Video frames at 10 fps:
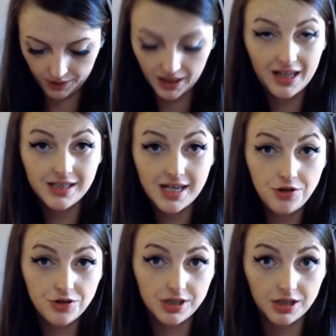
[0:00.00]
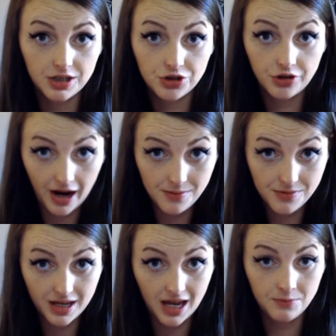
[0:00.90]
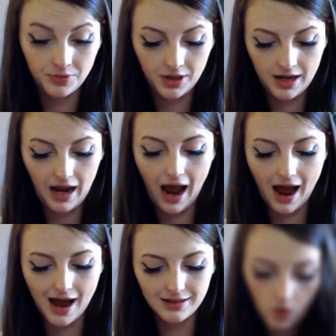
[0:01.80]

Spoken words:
It continues to describe the gameplay as,